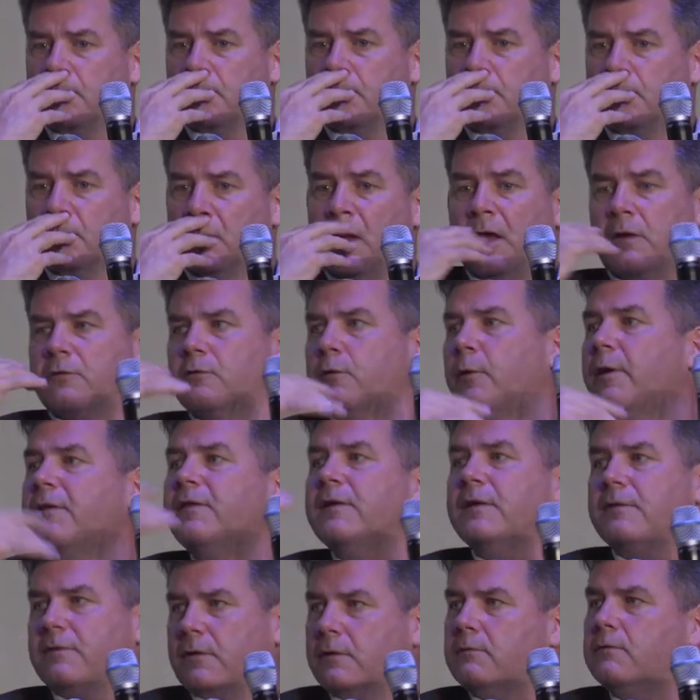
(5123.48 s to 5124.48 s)
yeah, so I
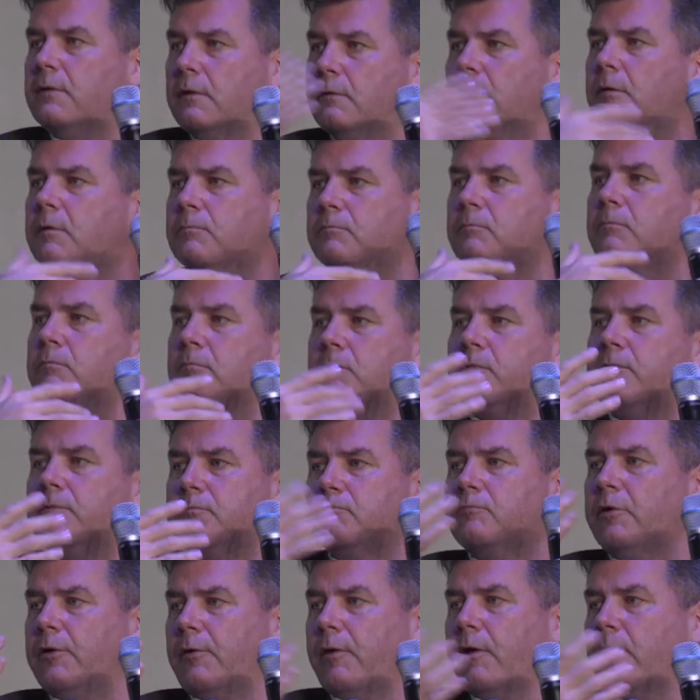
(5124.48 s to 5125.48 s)
think that there,
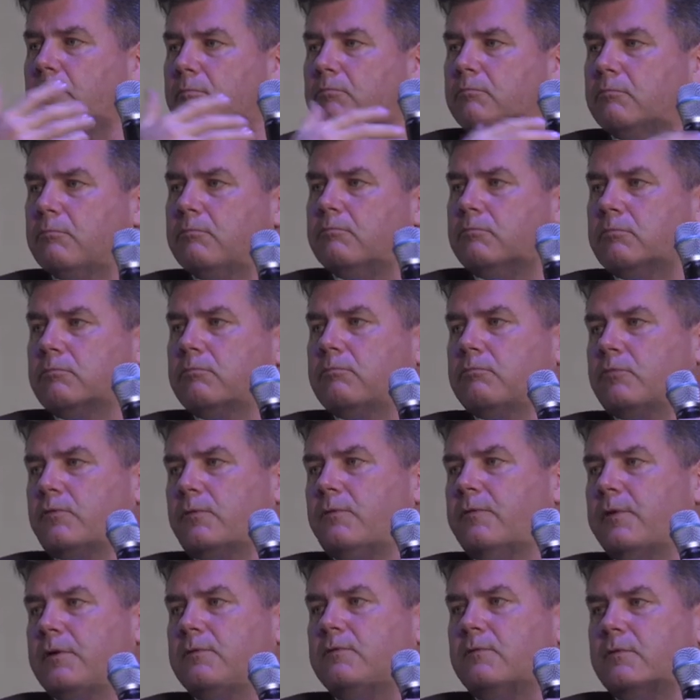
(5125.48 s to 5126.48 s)
there are,
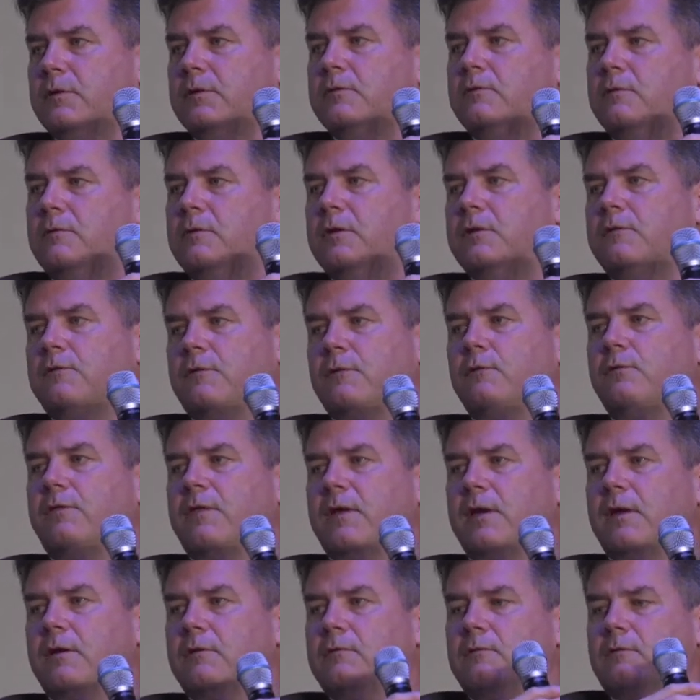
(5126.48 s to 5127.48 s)
the, the, the two
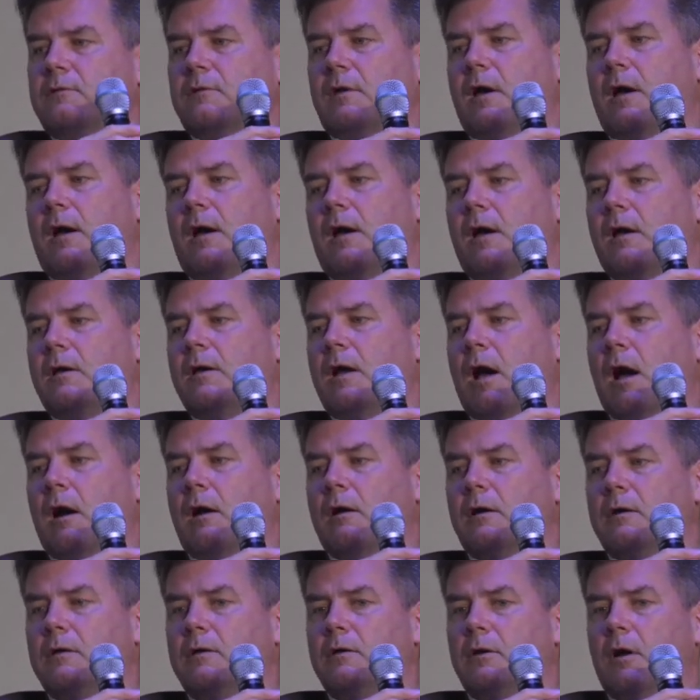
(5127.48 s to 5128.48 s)
things uh,
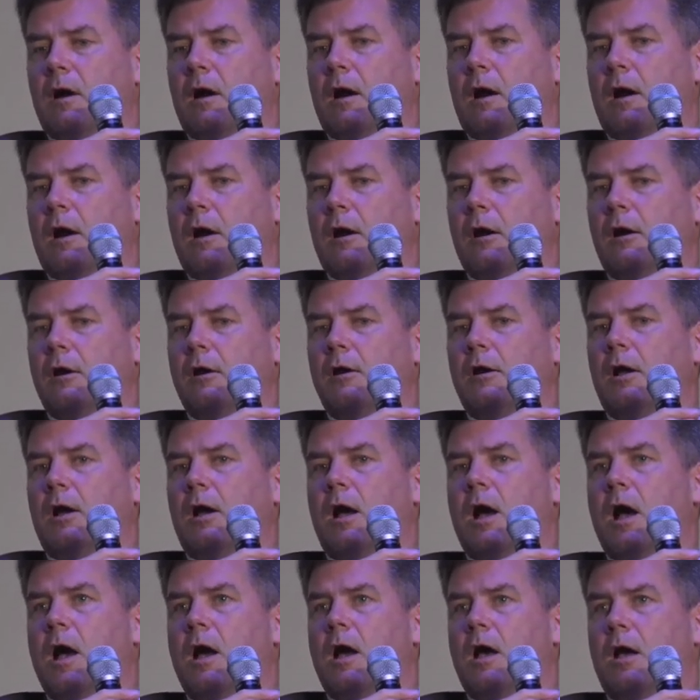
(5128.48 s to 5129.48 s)
are, are,
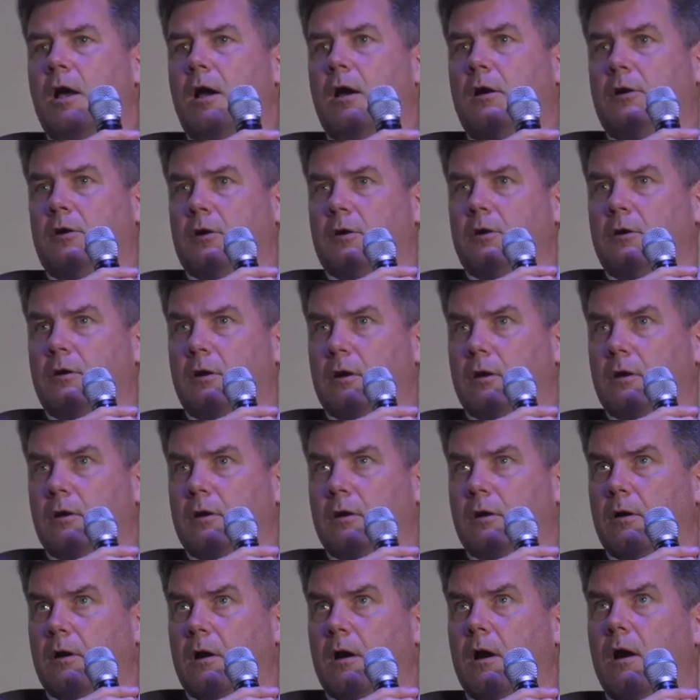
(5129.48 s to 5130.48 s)
uh,
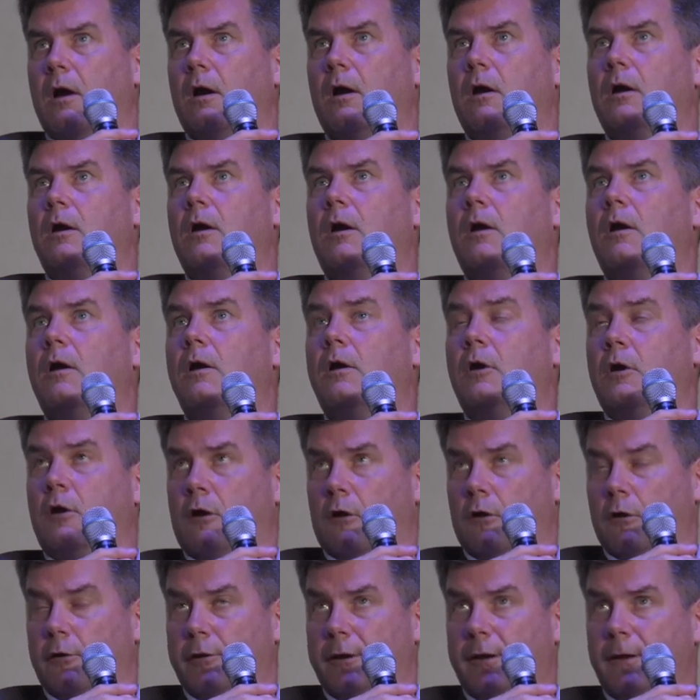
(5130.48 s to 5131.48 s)
are
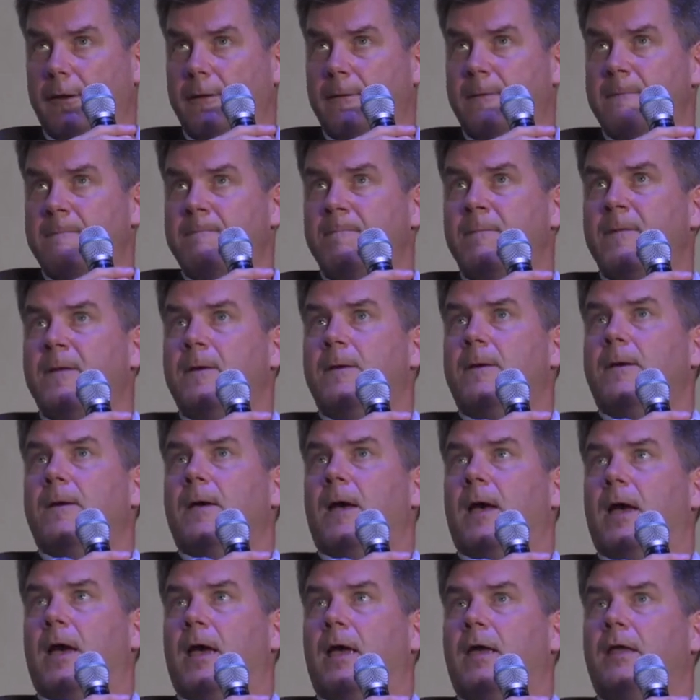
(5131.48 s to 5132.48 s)
occurring.
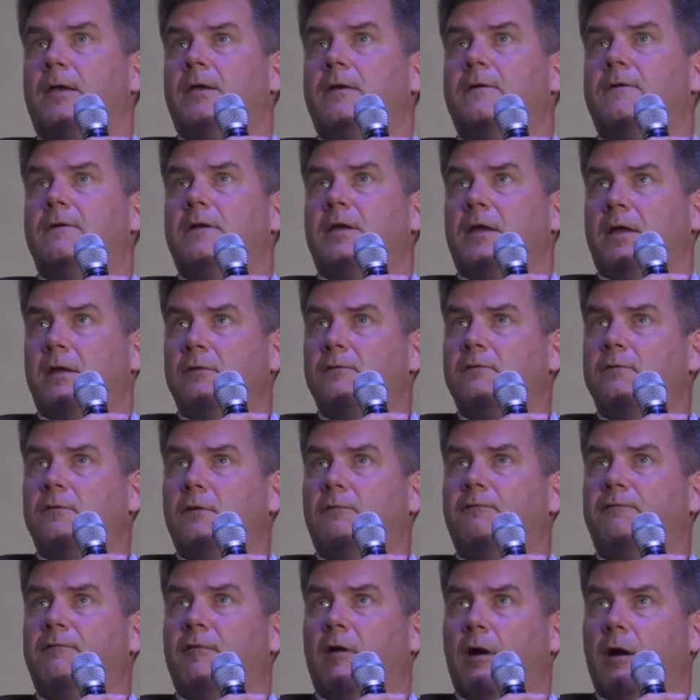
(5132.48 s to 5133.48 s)
And
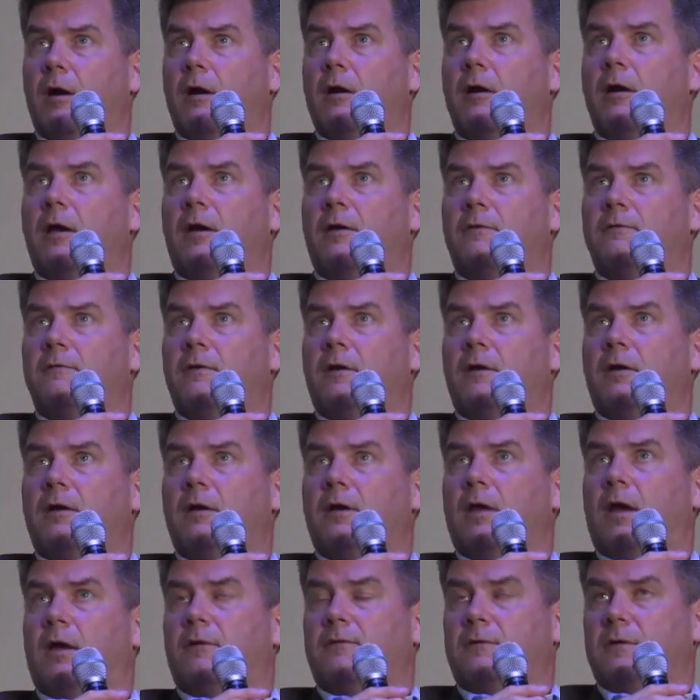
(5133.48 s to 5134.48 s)
insofar as I,
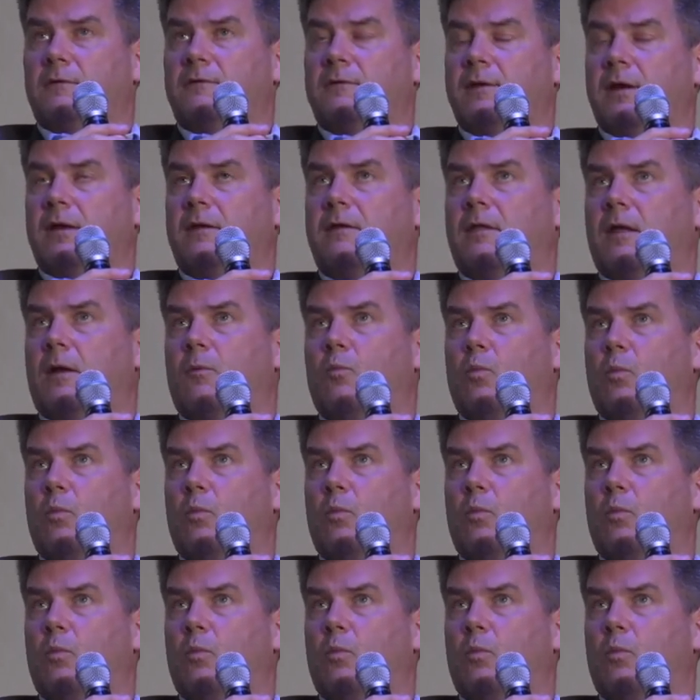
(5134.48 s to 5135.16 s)
as I said, that